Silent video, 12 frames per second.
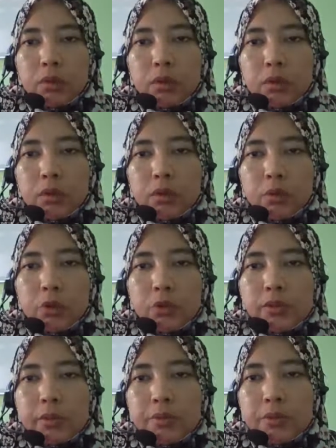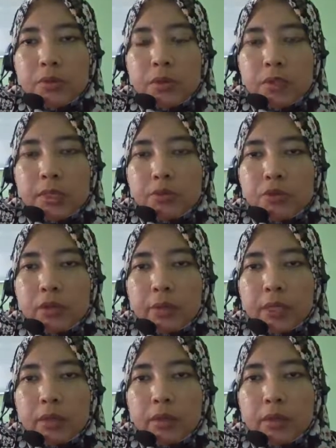we use substitution
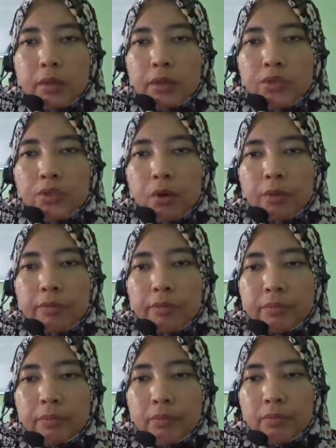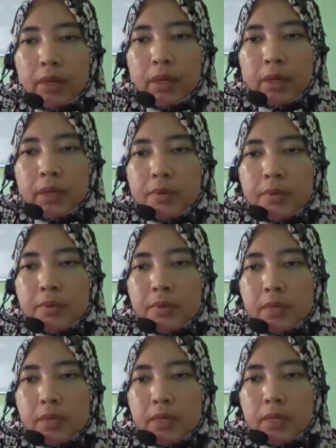method, this form
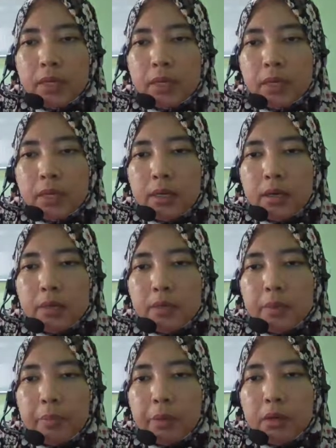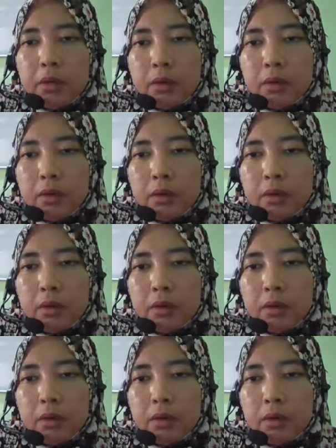becomes simpler.